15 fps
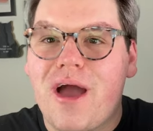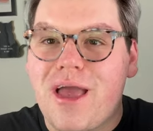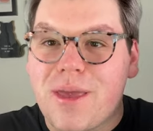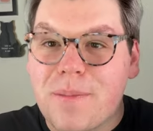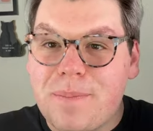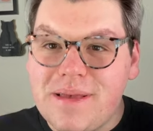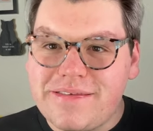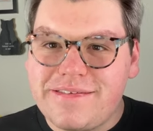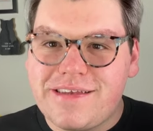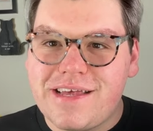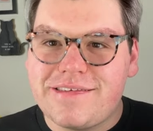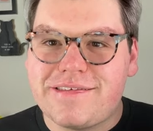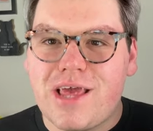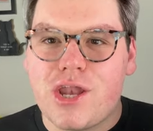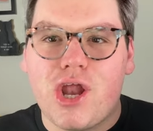a
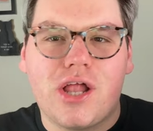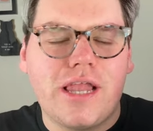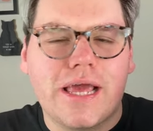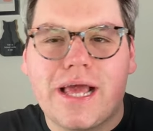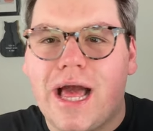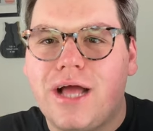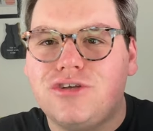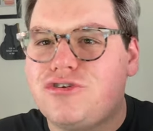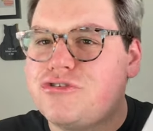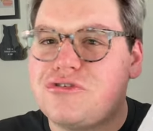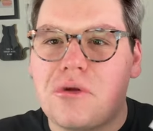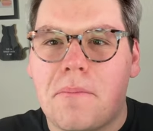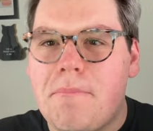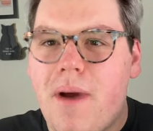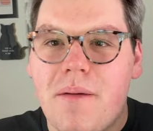business and not like a
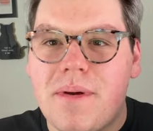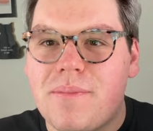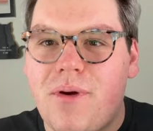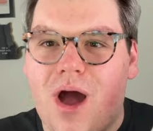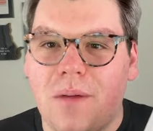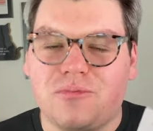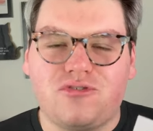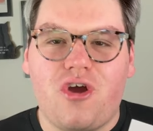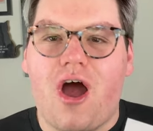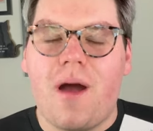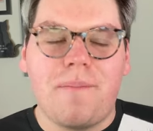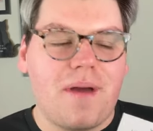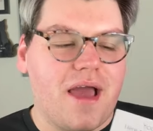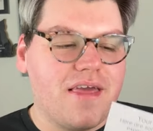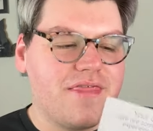just mom and pop
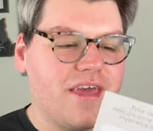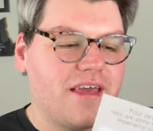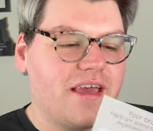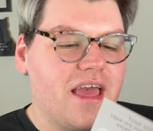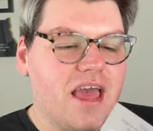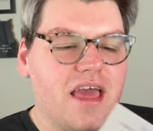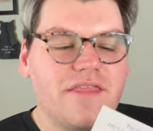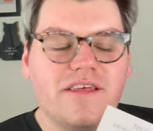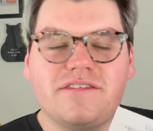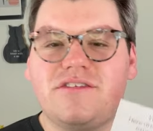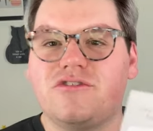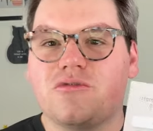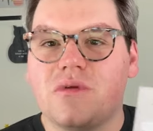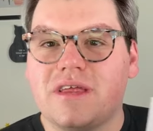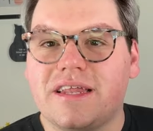shop. I think this
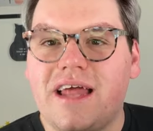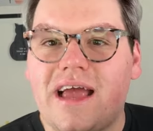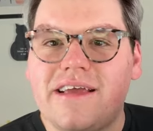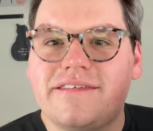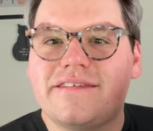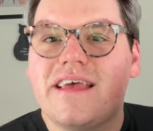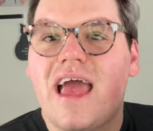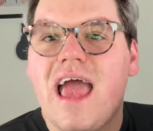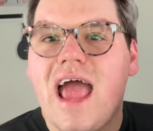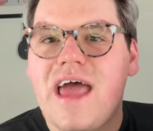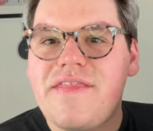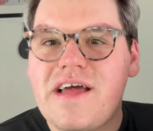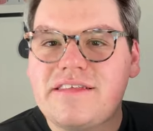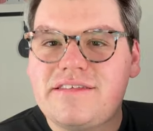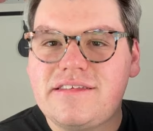is really nice.
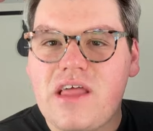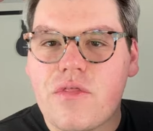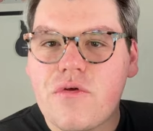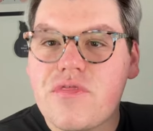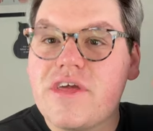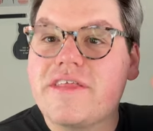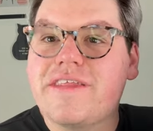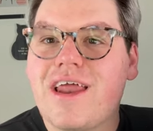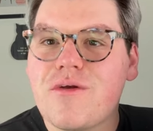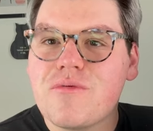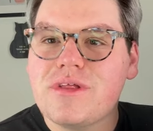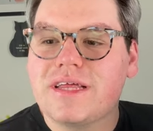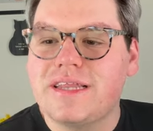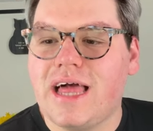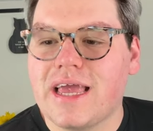And that's another thing that I
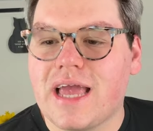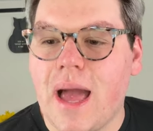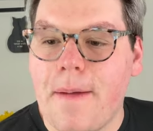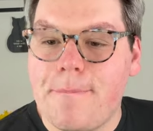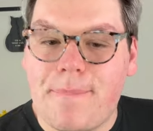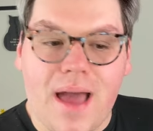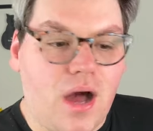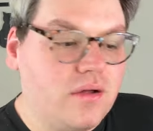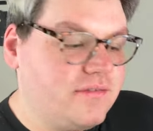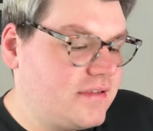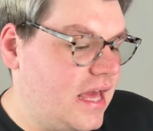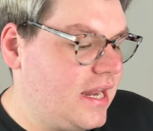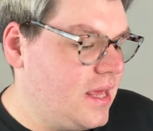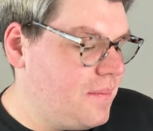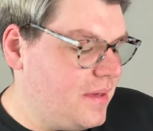really like about
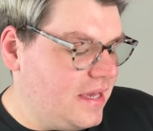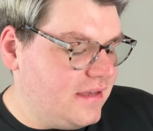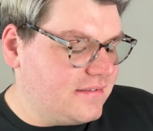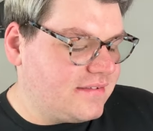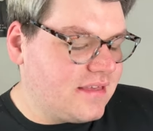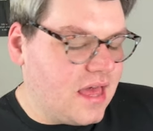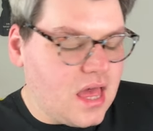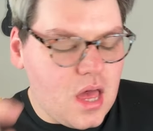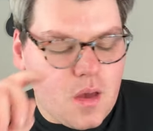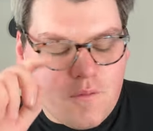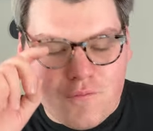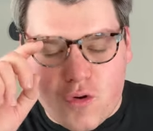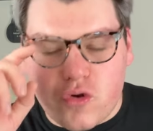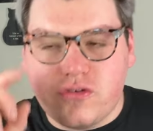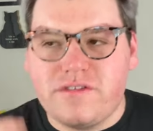Teddy Bees
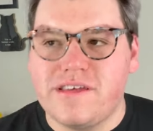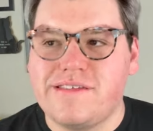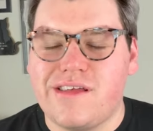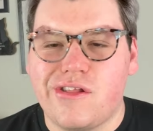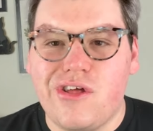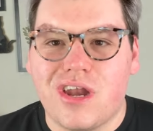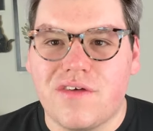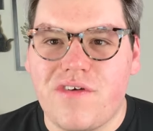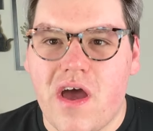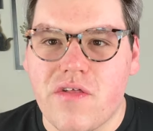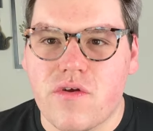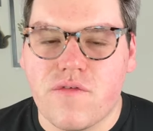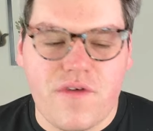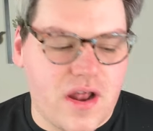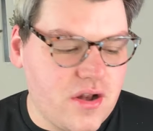versus a lot of
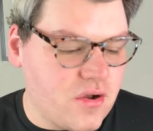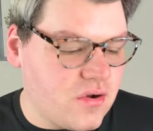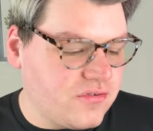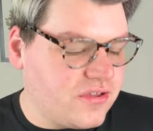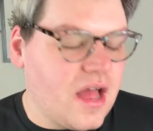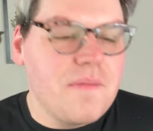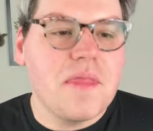other vendors.